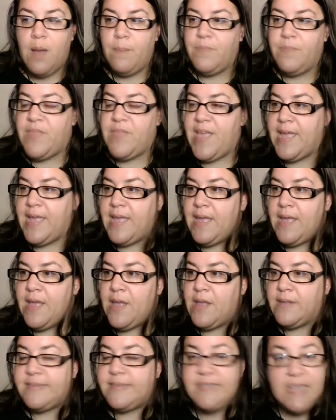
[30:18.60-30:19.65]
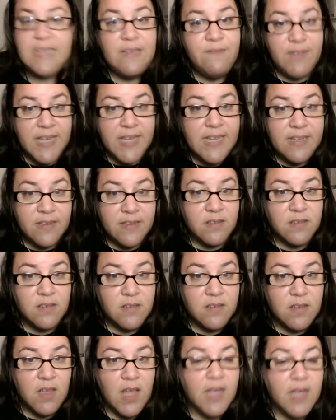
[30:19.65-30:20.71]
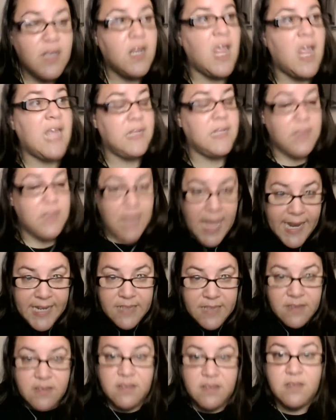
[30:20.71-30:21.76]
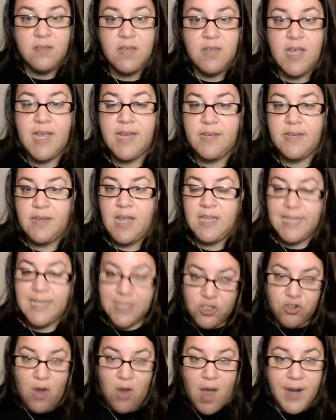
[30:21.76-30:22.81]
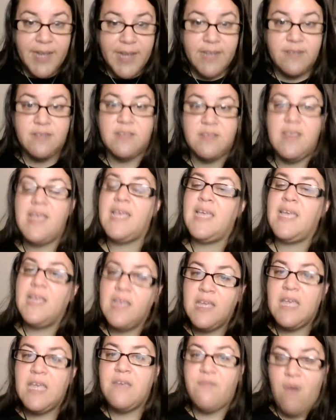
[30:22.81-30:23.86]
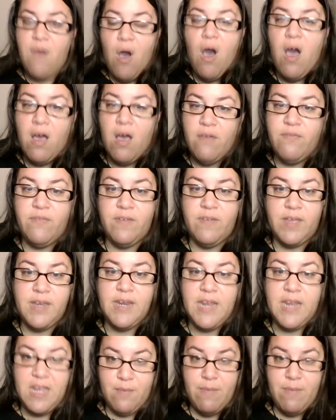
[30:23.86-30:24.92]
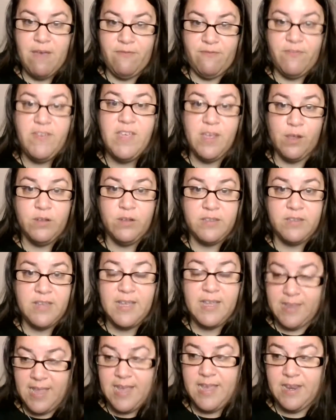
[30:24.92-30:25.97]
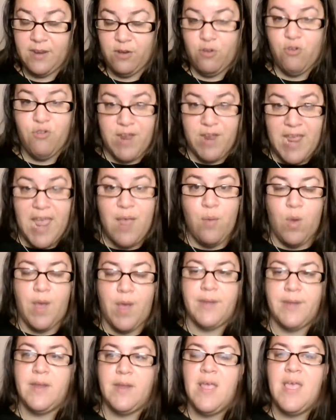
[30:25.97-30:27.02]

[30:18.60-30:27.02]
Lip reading: They TVs and lights and electronics, they can give off an EMF field. They can create one.